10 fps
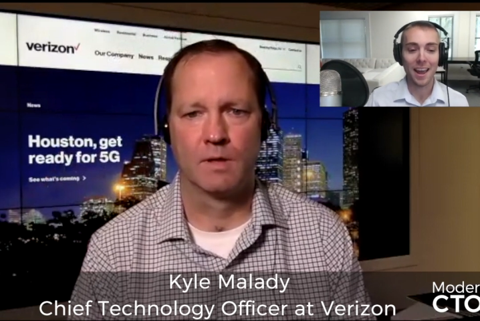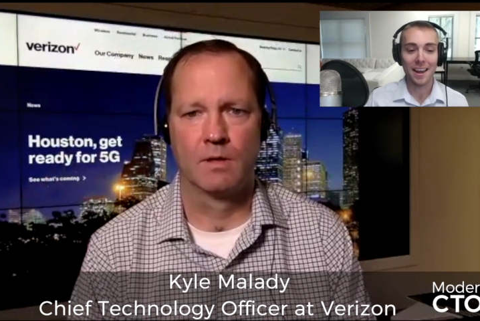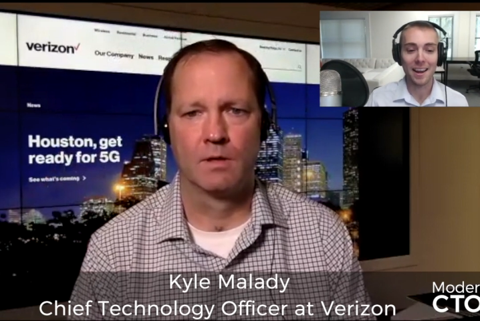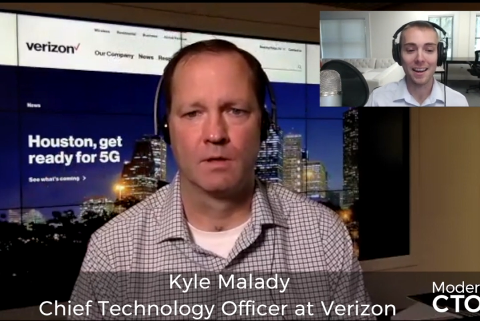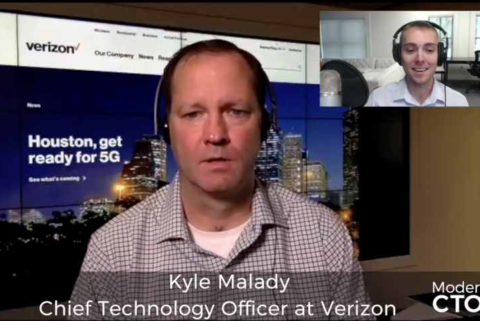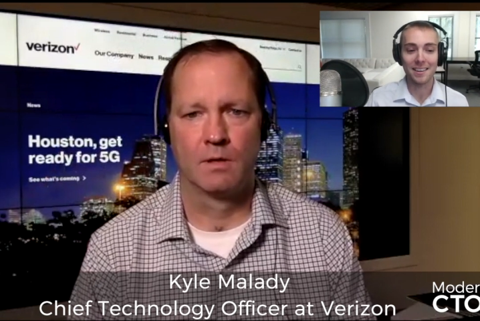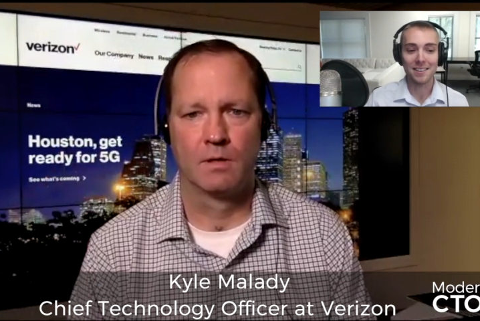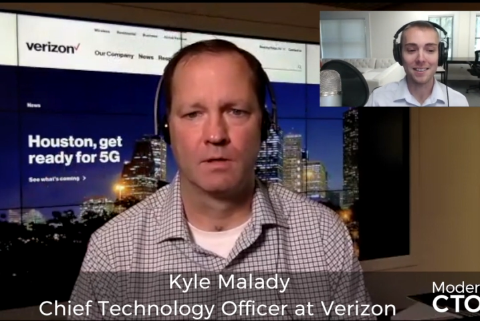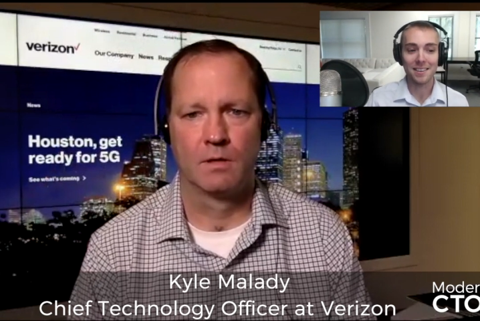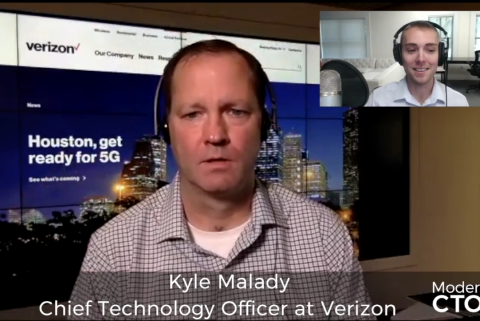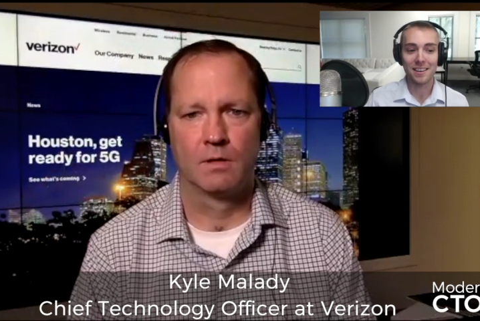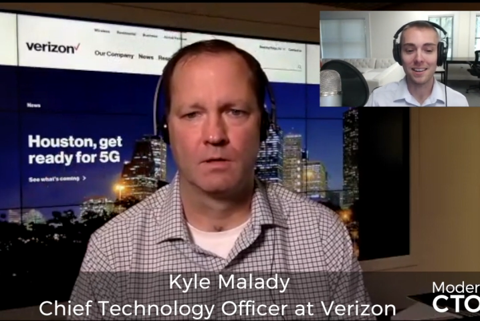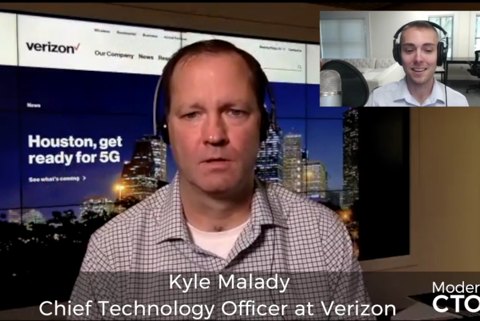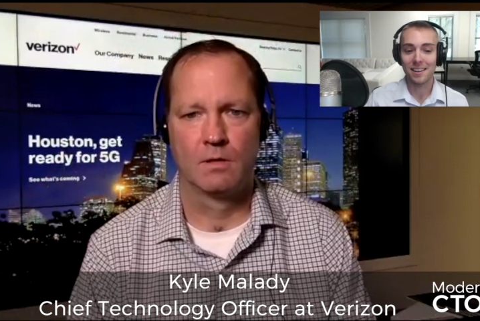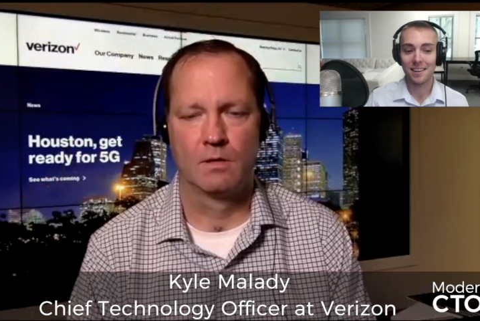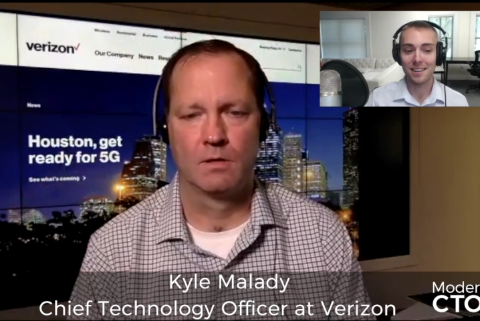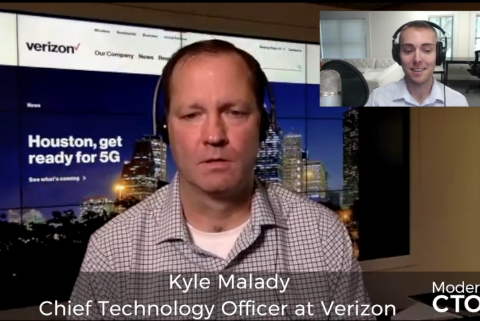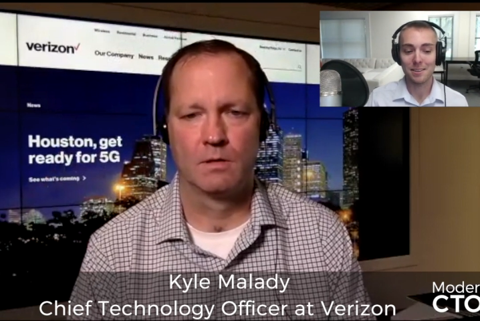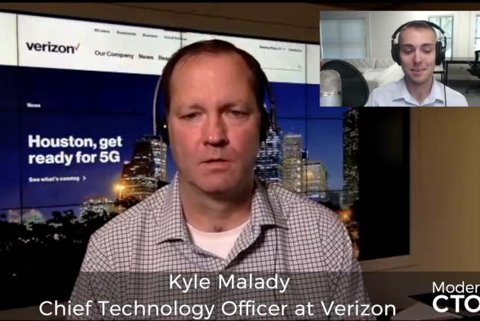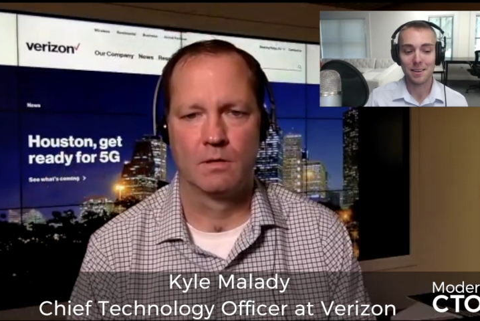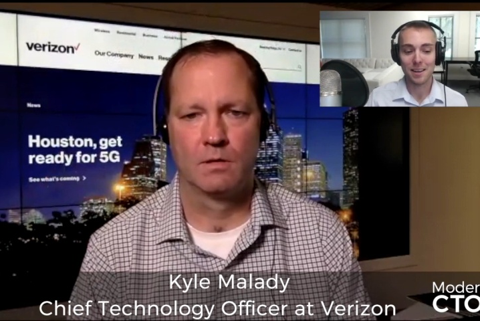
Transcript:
Speaker 1: And then